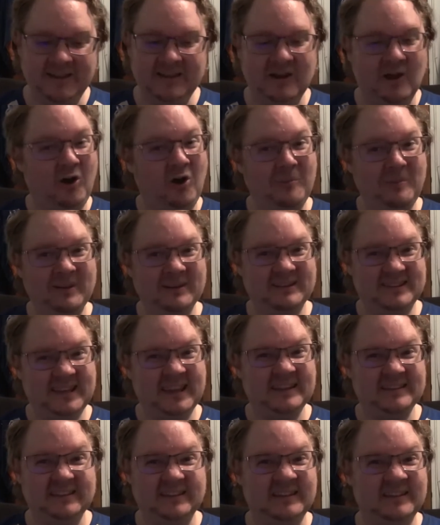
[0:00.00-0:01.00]
He all but
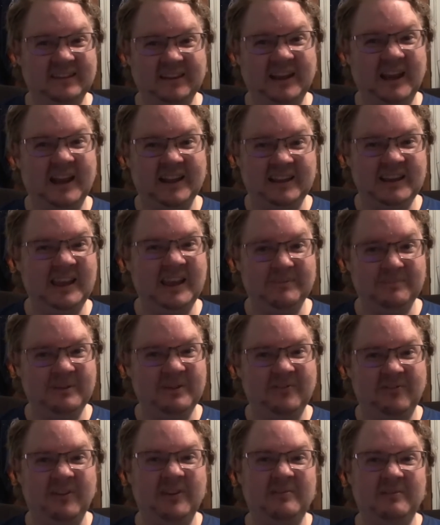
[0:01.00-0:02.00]
says it is like, I can't be
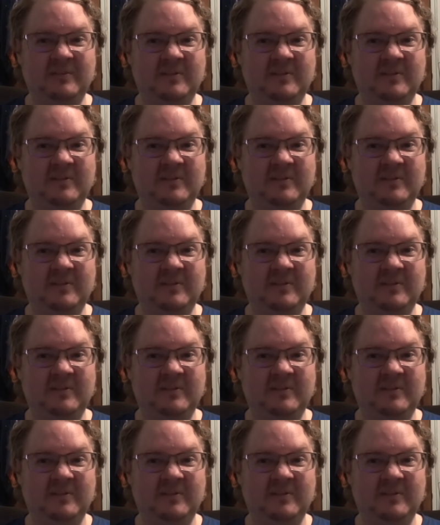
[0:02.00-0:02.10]
friends